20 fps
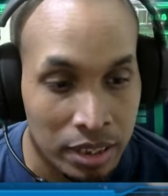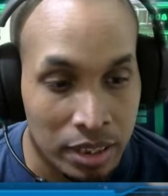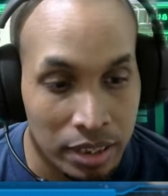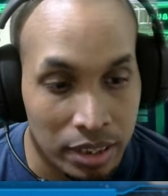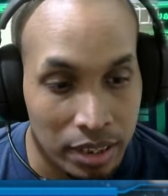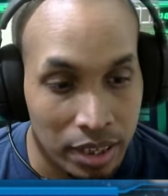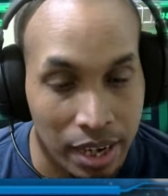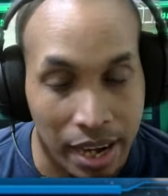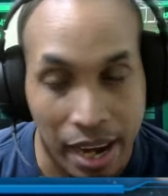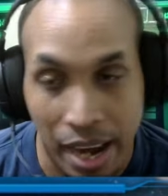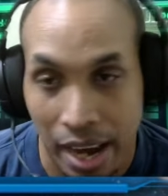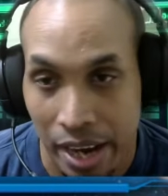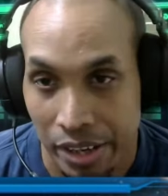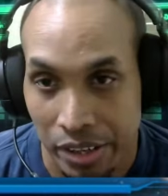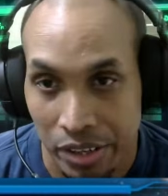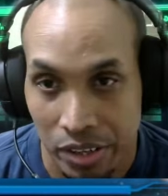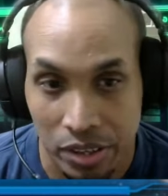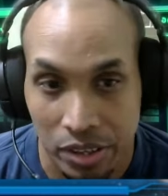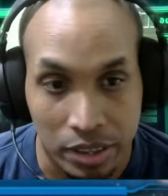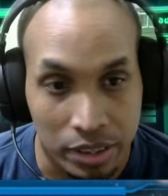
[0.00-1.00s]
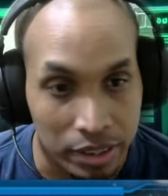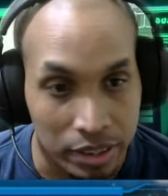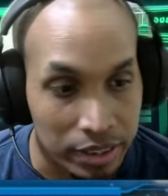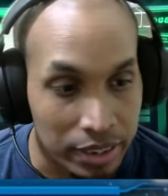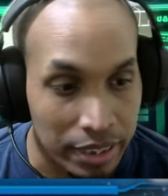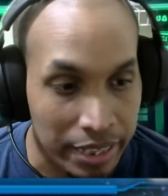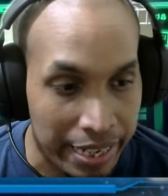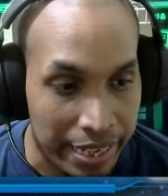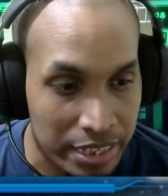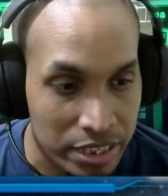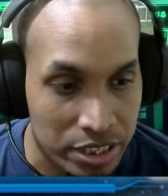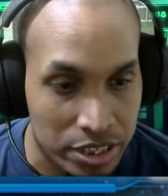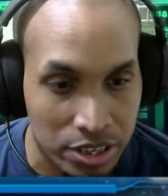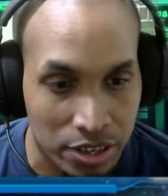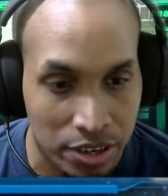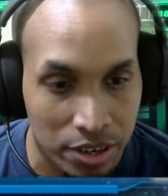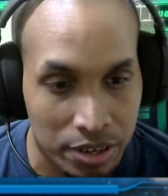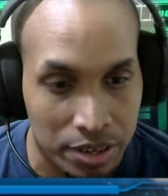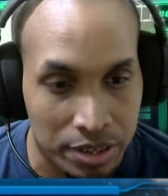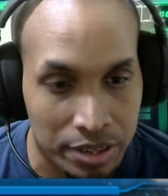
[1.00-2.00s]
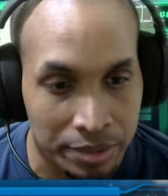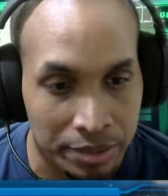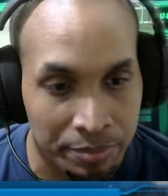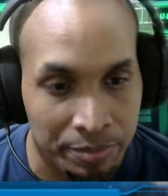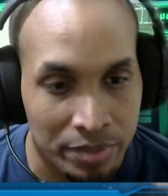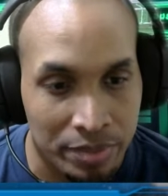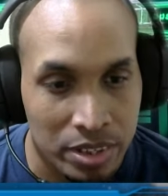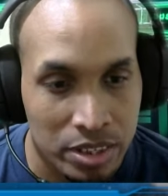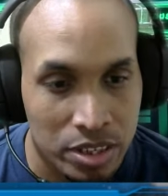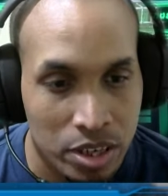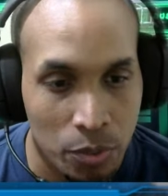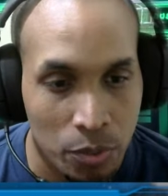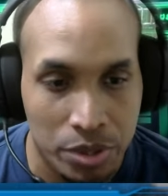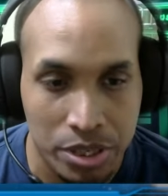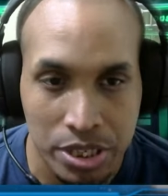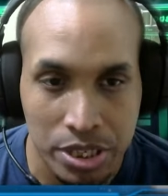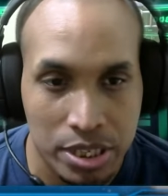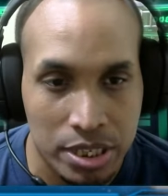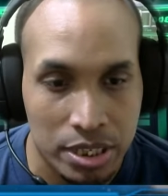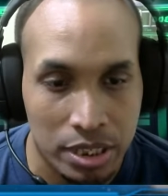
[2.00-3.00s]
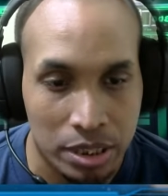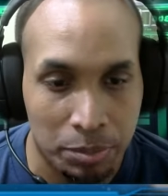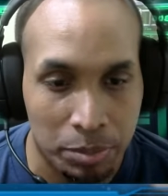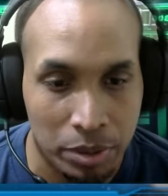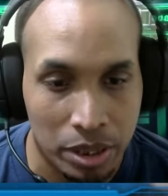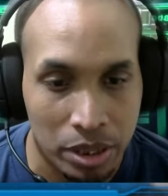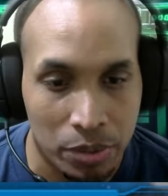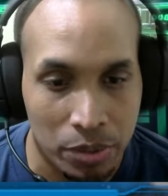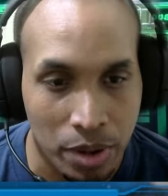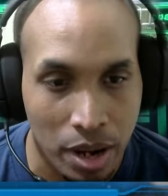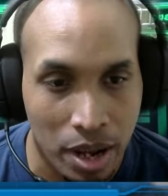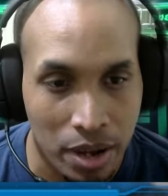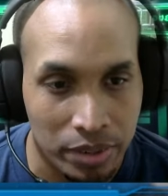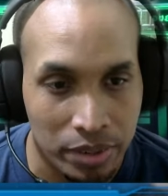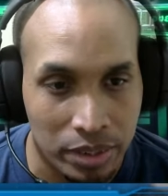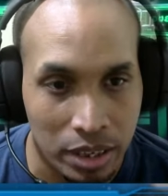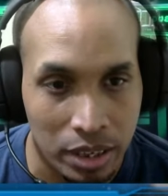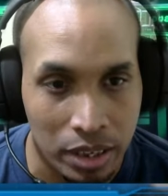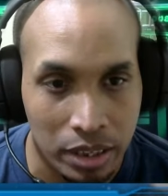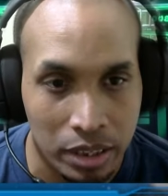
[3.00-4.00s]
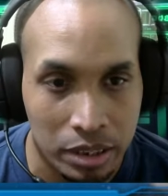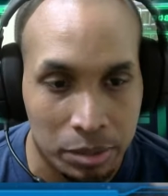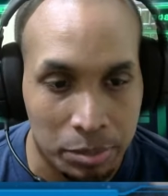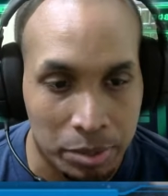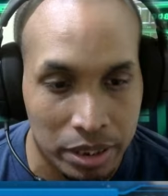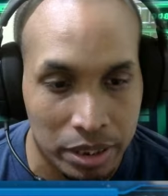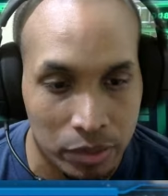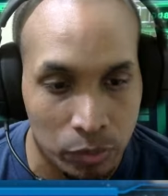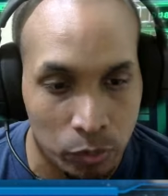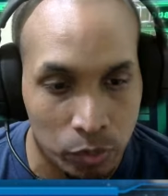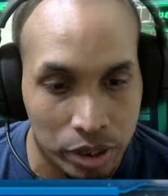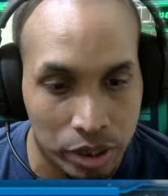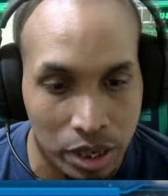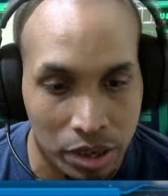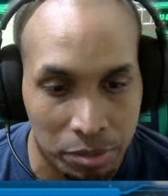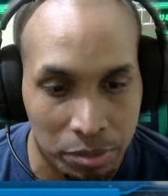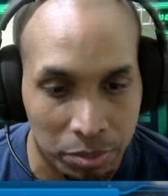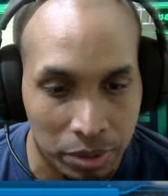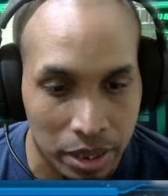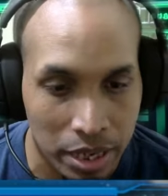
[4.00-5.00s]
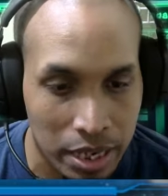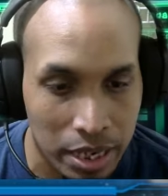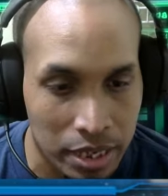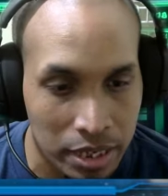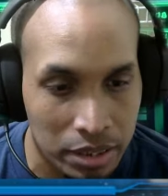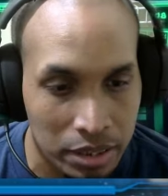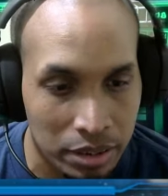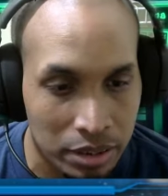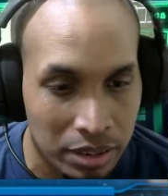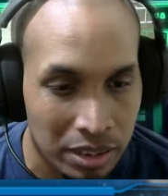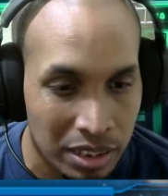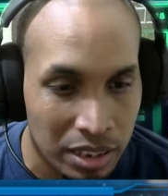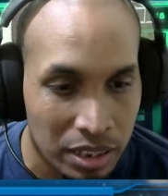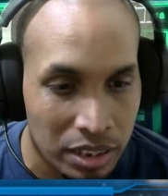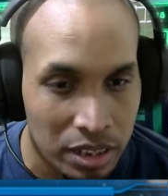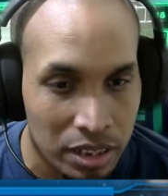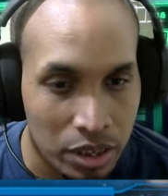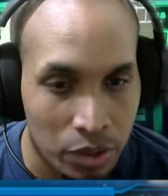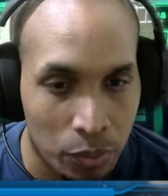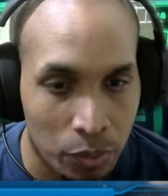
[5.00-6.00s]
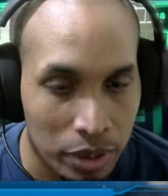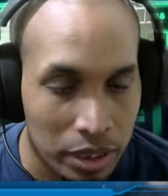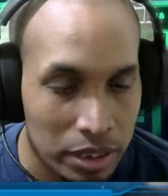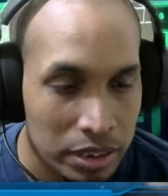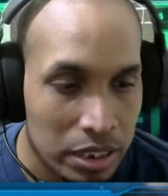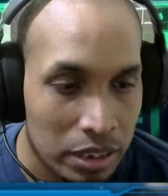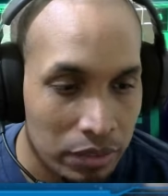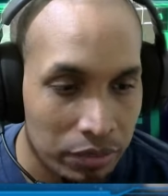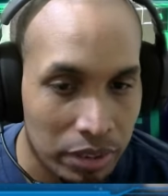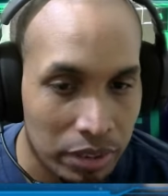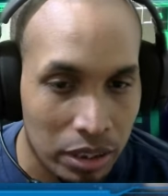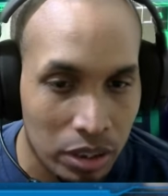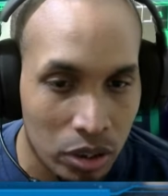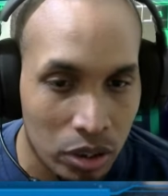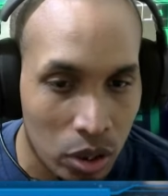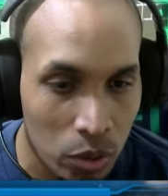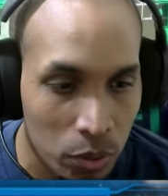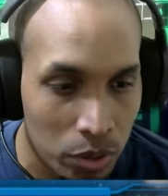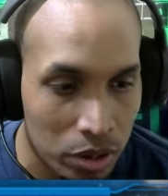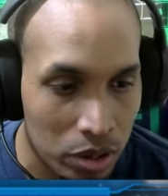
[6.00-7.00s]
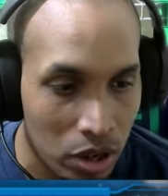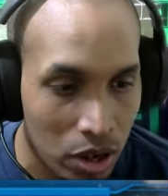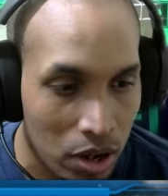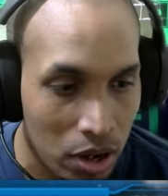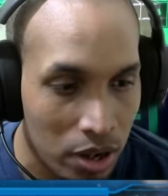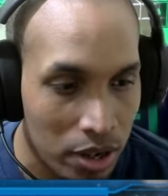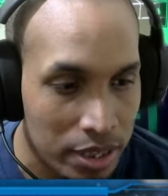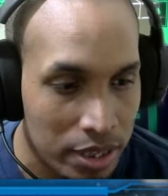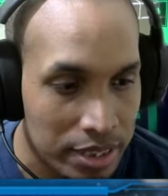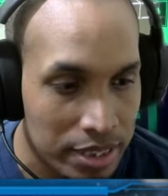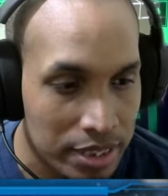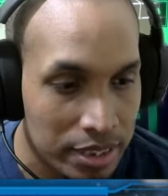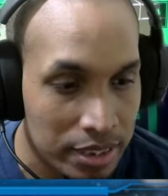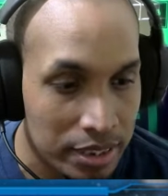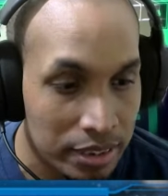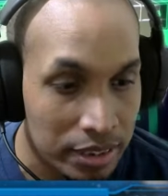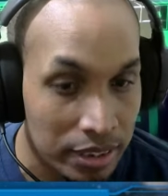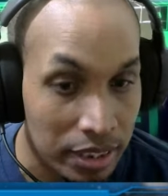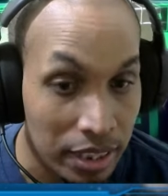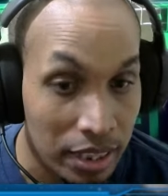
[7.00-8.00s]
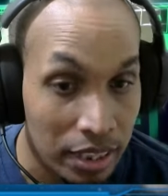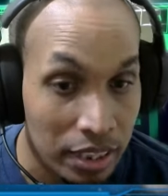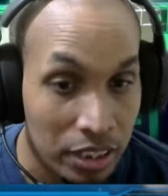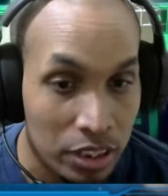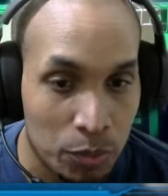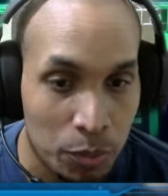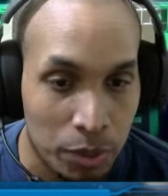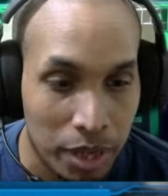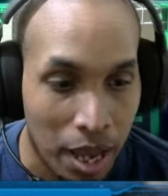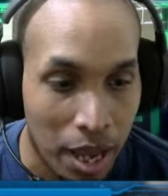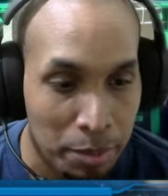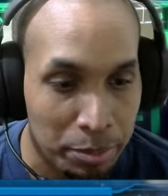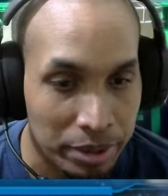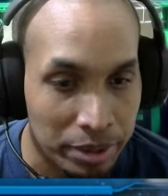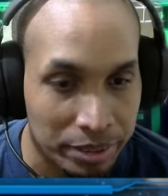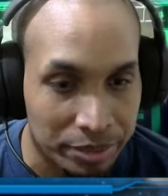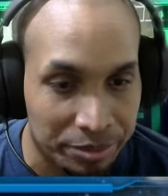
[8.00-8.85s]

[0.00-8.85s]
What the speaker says: higher in the next turn. So we're just gonna play around a little bit. We are playing relatively lower cards, and look what happened.